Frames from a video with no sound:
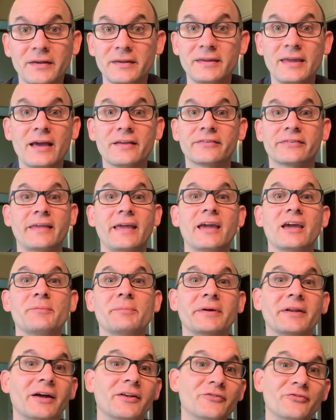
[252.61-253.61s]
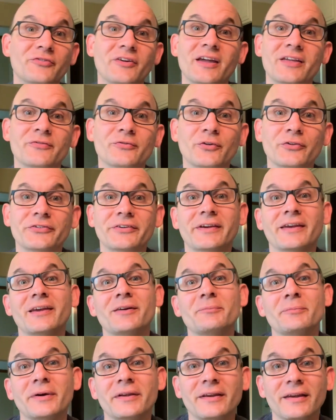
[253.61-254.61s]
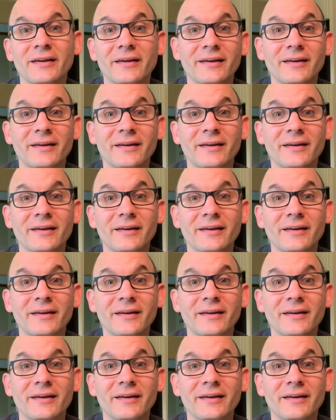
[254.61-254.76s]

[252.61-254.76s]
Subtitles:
Yes, they had been unfaithful to him, but